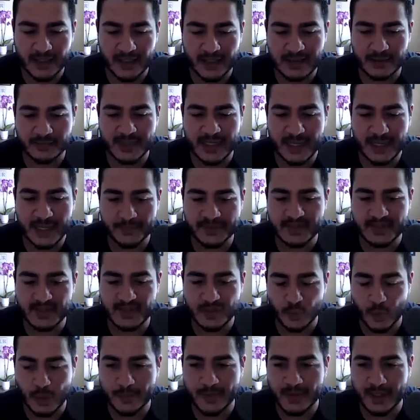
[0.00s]
sometimes
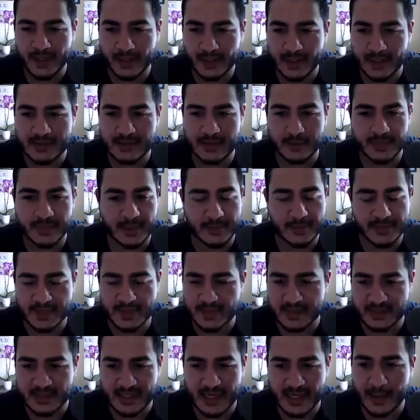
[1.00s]
it's sweeping, and
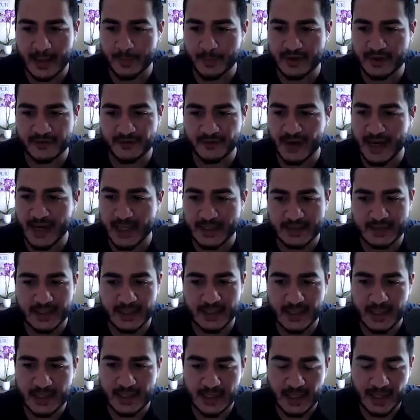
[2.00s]
sometimes it doesn't happen as
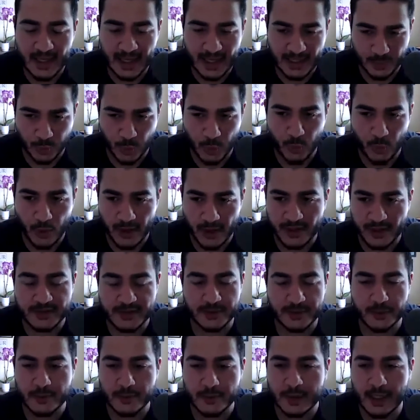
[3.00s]
fast as we want
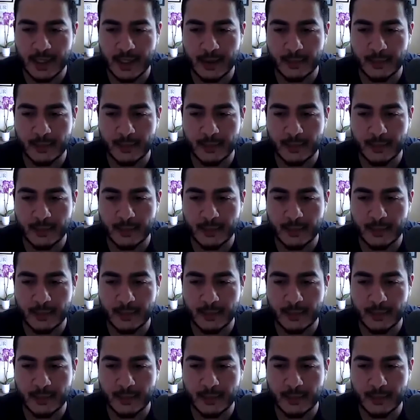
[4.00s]
it to.